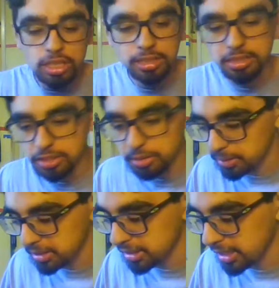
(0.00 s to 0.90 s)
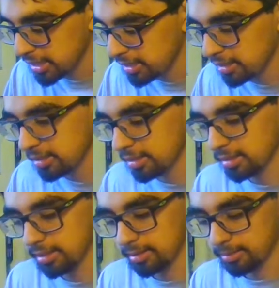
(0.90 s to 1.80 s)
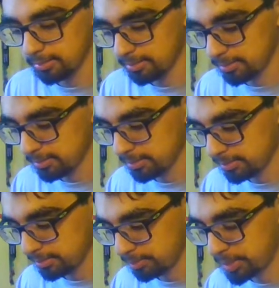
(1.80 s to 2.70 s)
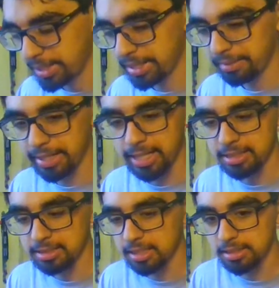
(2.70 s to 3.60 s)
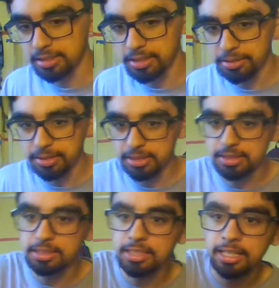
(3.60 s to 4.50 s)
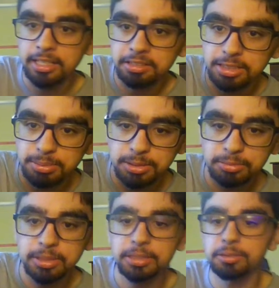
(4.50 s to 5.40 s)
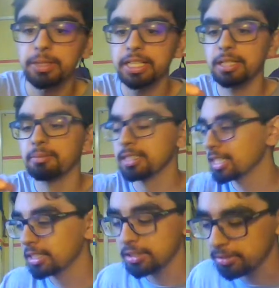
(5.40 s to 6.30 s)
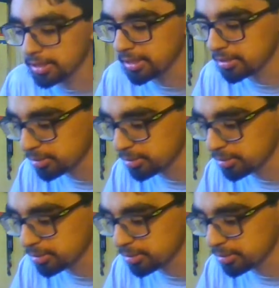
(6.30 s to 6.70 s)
and you're super excited. But it kind of sucks though, because it's not like Christmas where you wake up and then you go get your